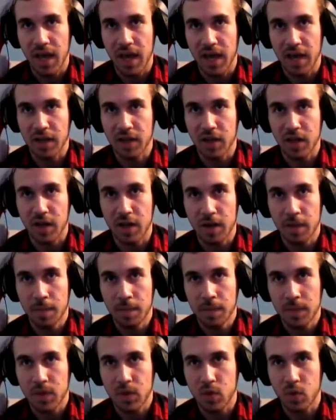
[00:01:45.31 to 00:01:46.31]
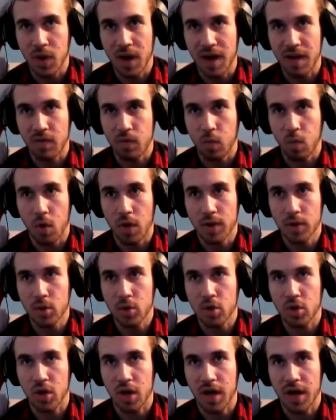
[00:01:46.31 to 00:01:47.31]
and uh, you have
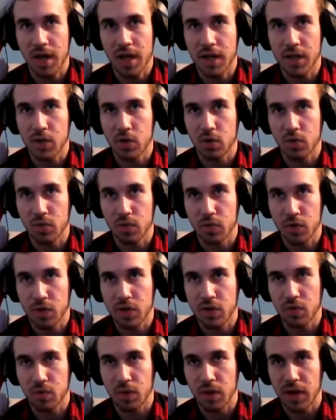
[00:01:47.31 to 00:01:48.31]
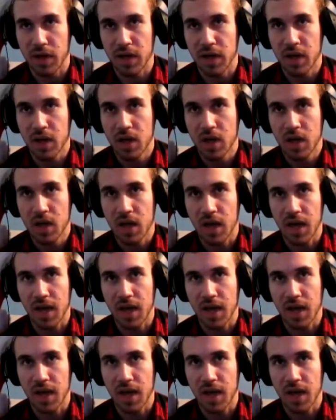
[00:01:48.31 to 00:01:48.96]
one shot and your freeze ray,